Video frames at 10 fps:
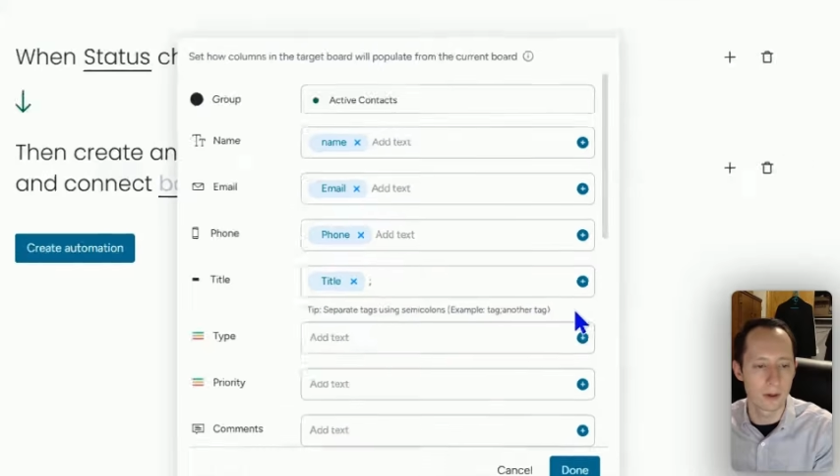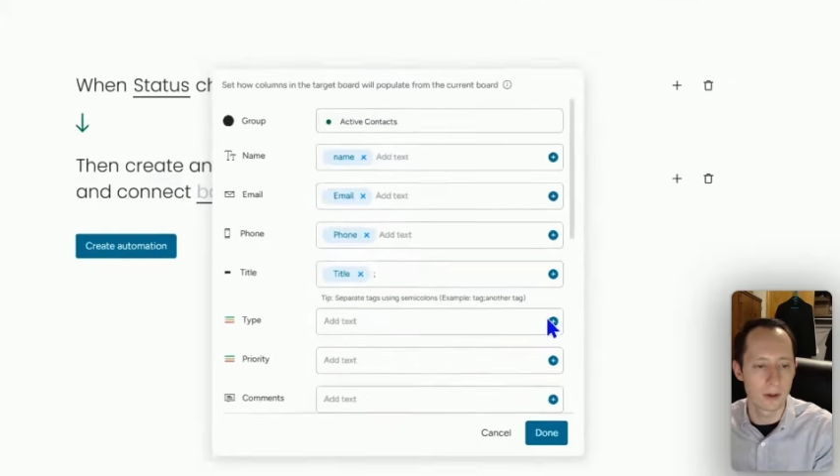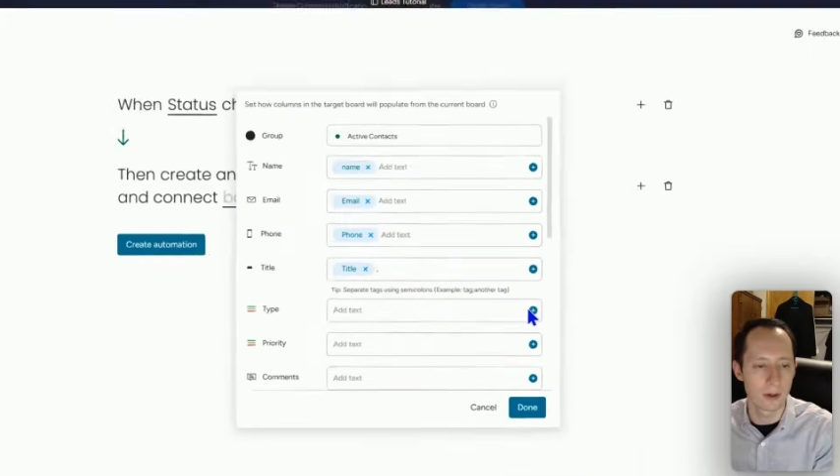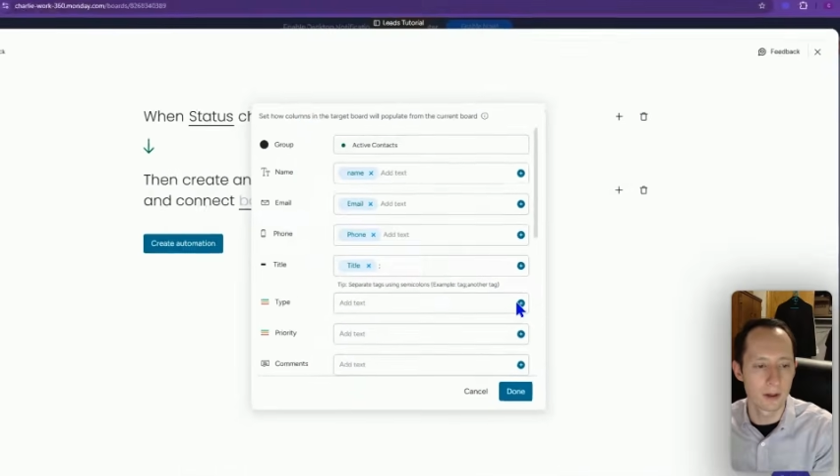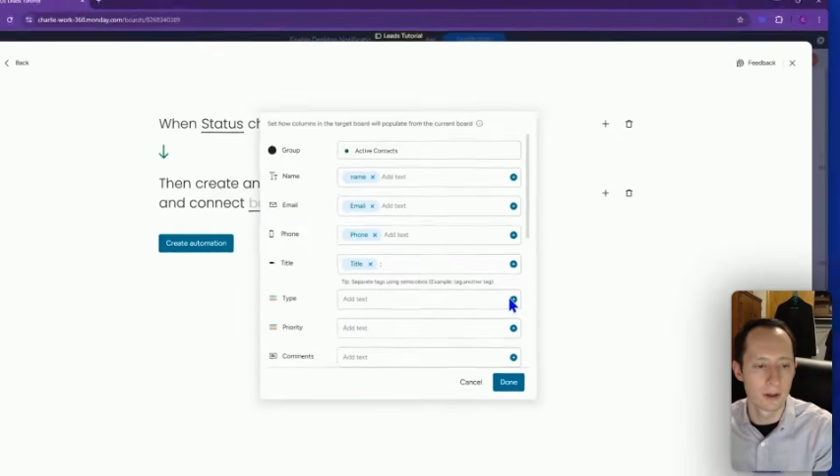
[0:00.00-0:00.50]

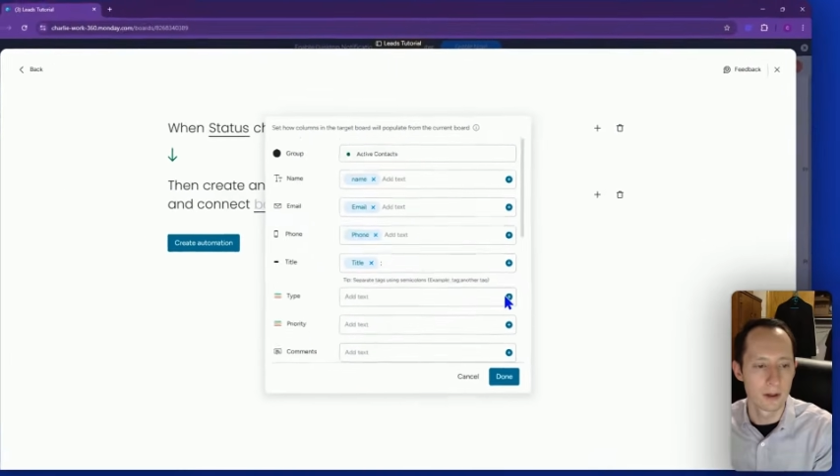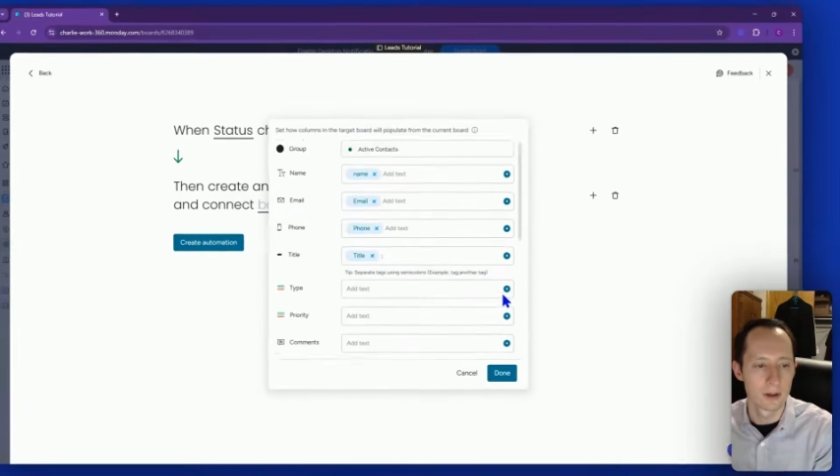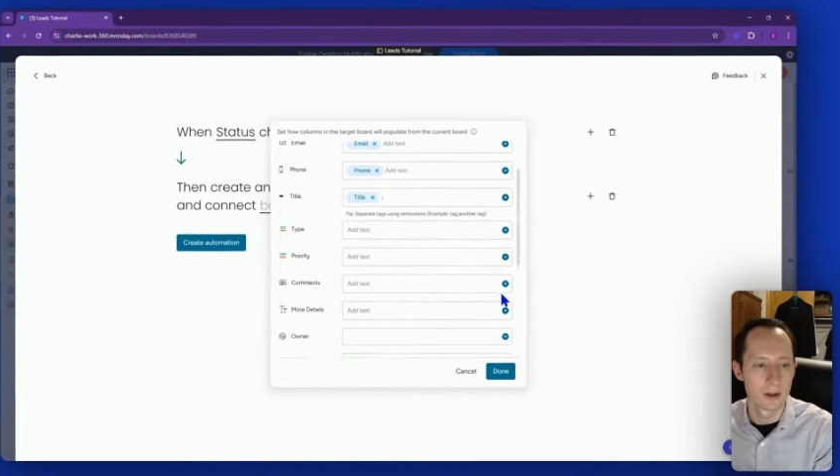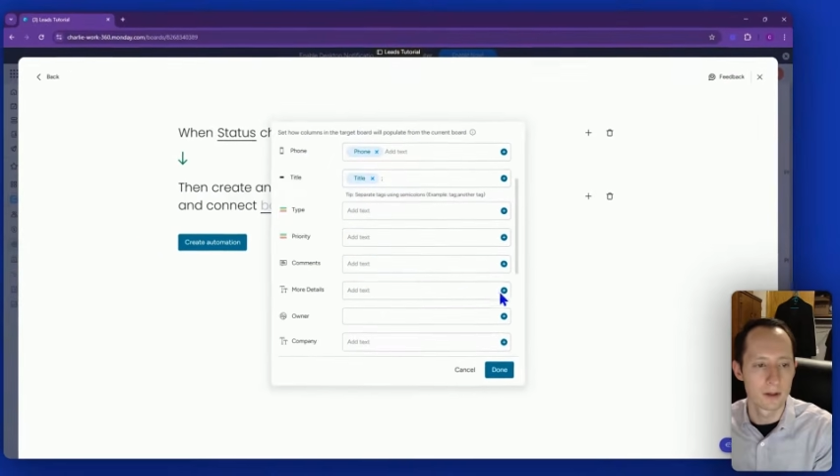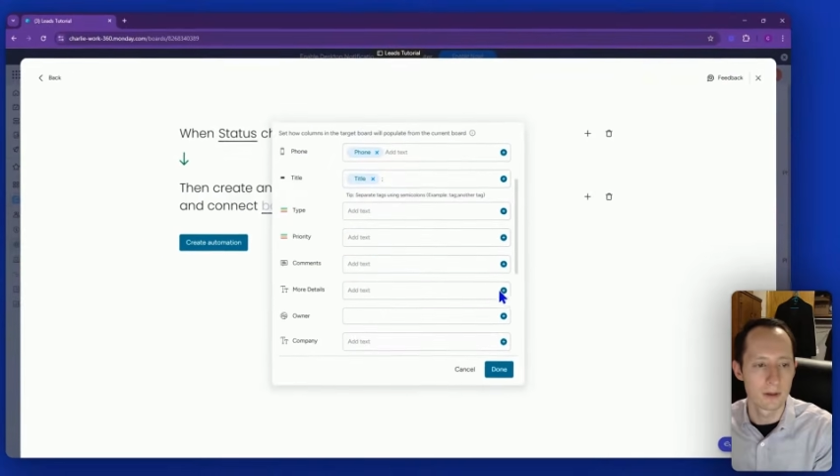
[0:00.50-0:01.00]
order.
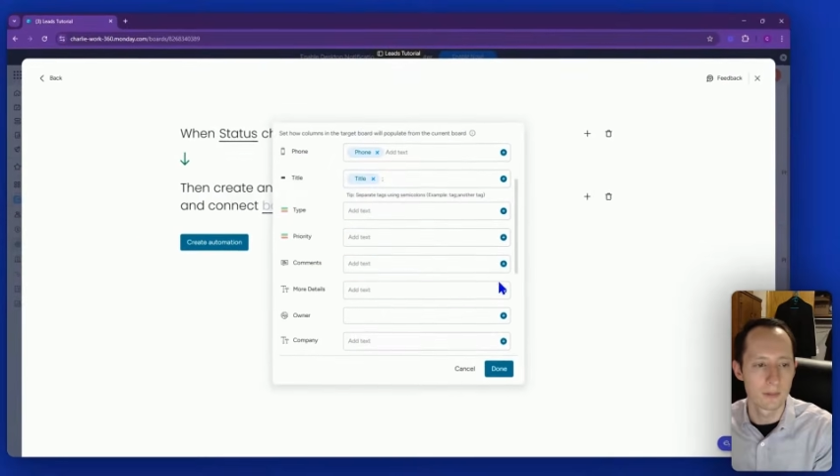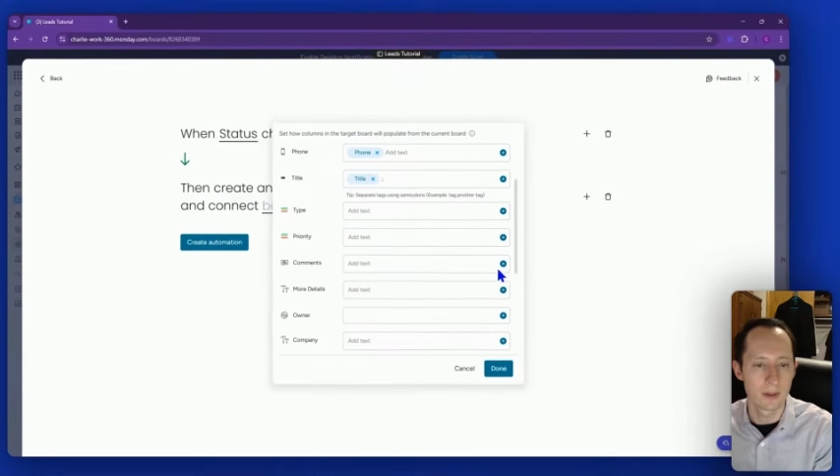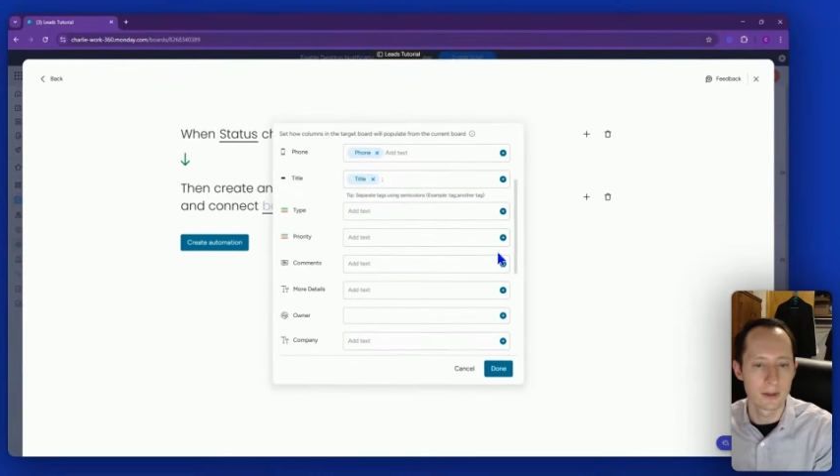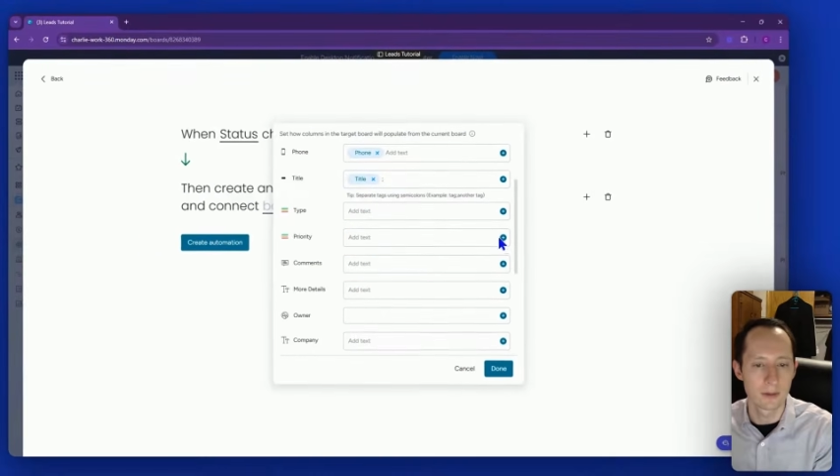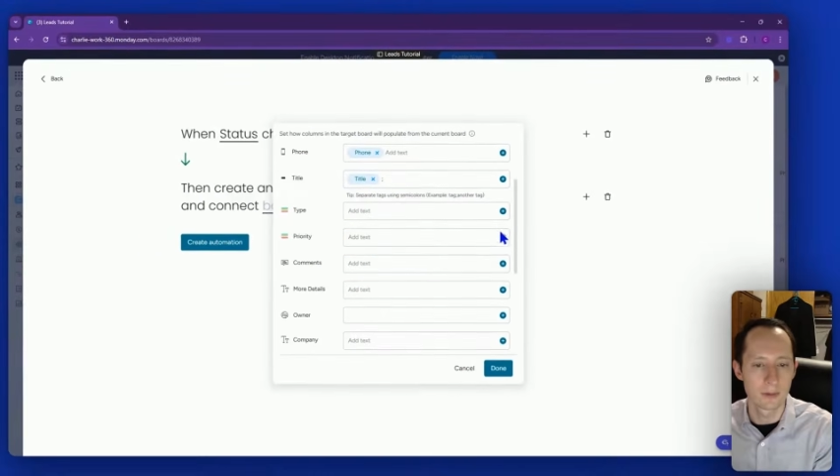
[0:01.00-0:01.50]
So it
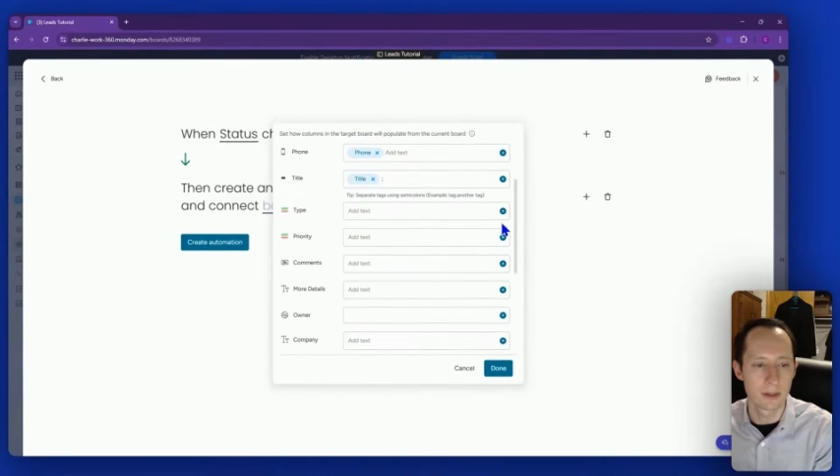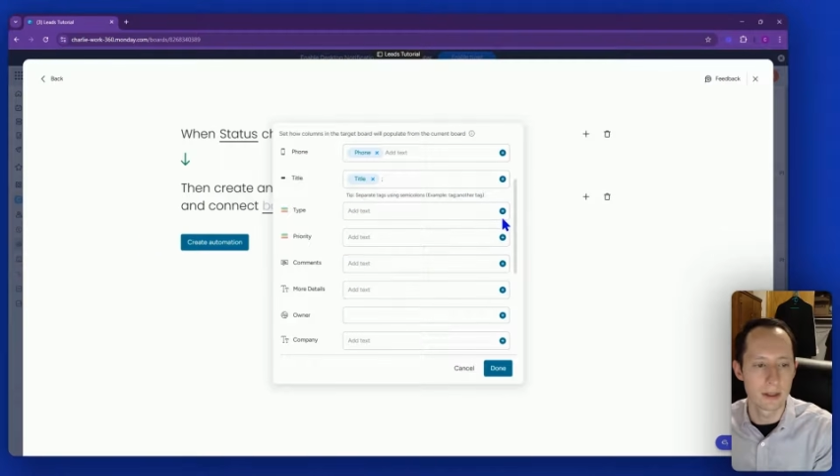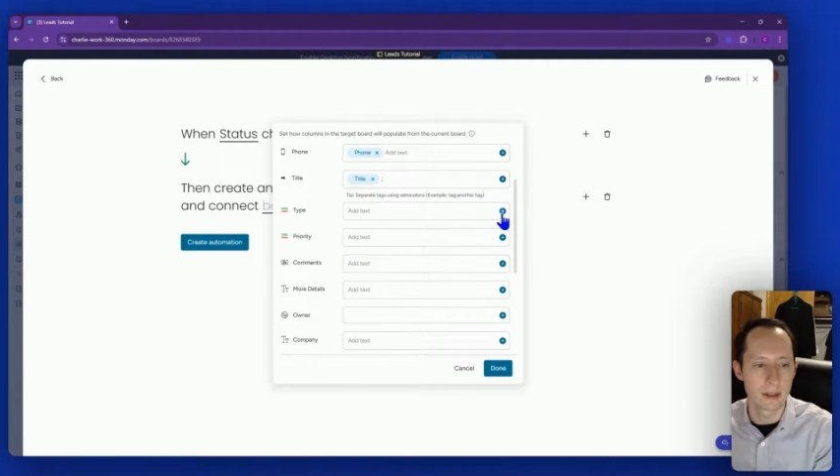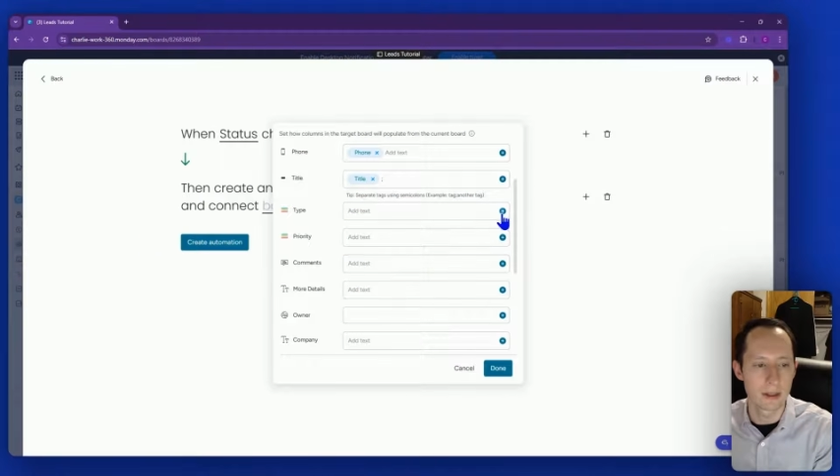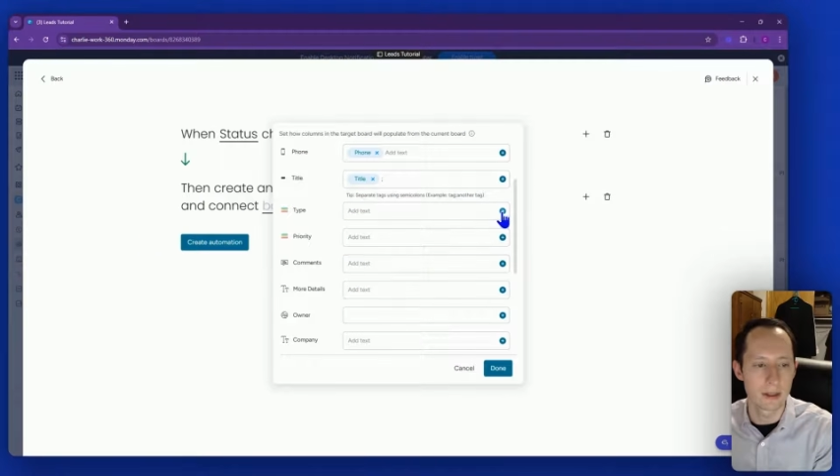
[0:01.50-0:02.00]
makes it a little
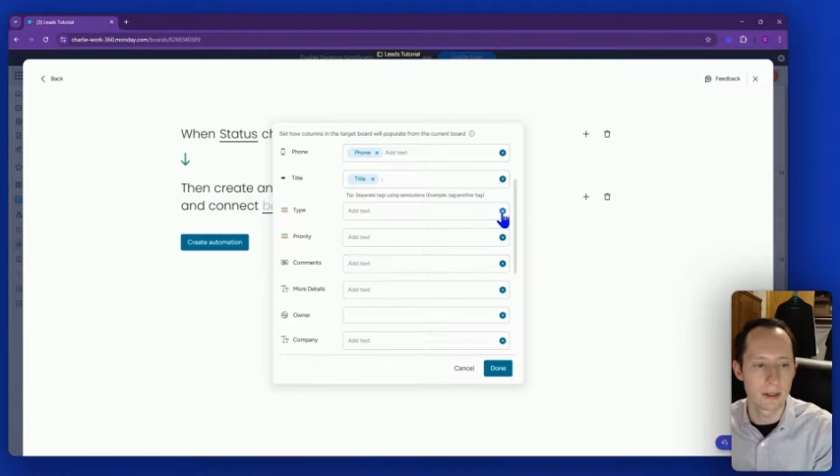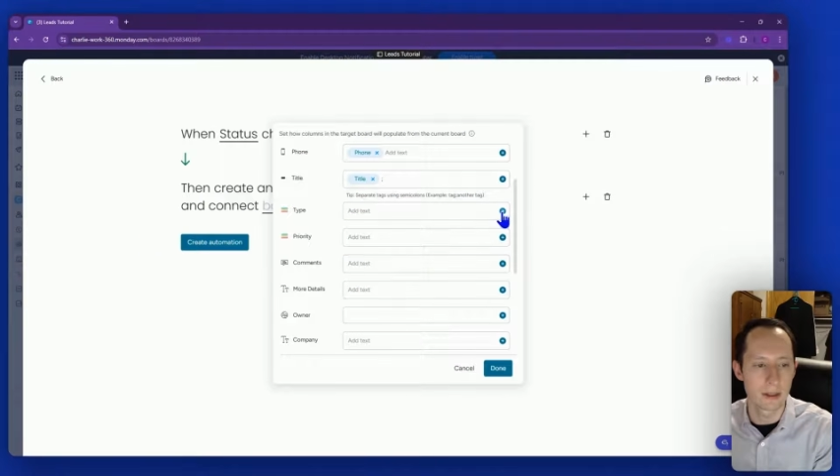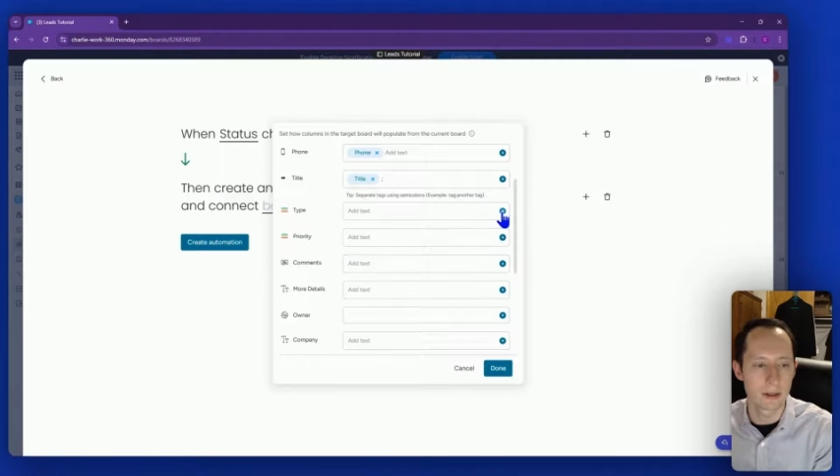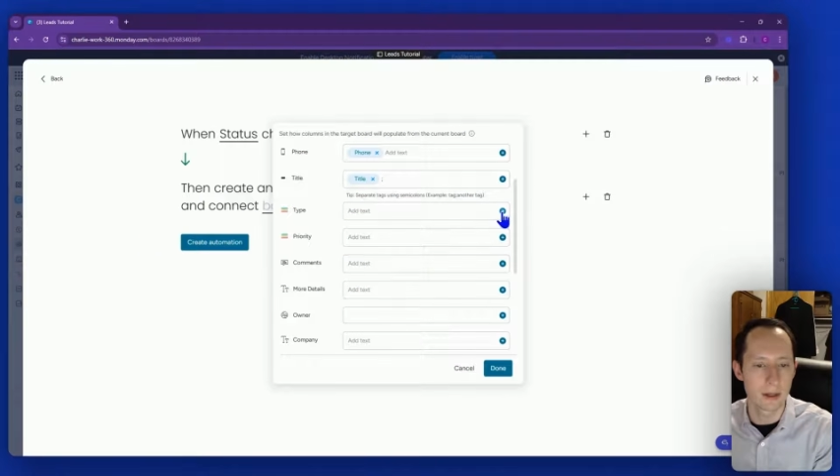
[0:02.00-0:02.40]
bit easier.